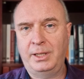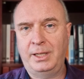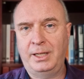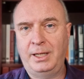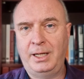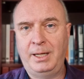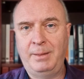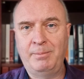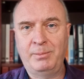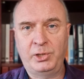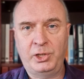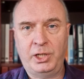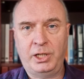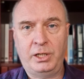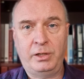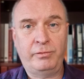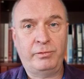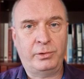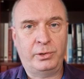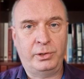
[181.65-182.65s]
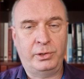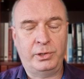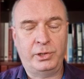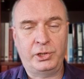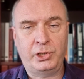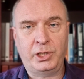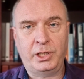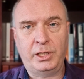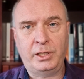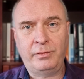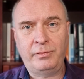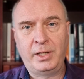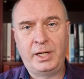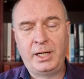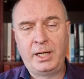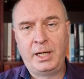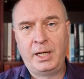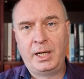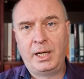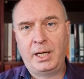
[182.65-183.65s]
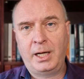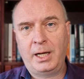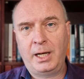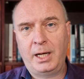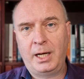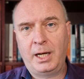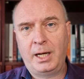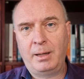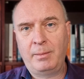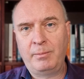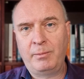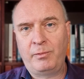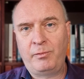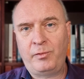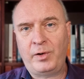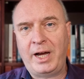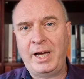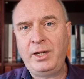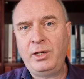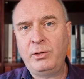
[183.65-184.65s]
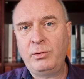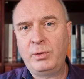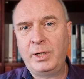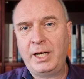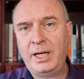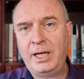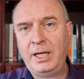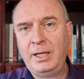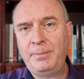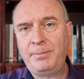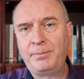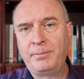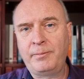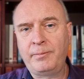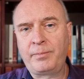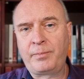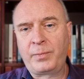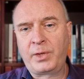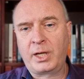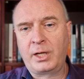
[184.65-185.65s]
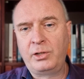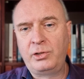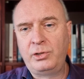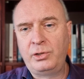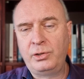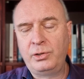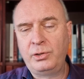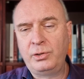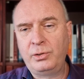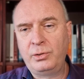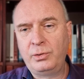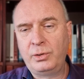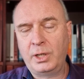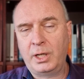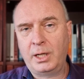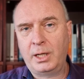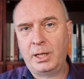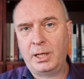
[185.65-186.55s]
himself or herself, find a way to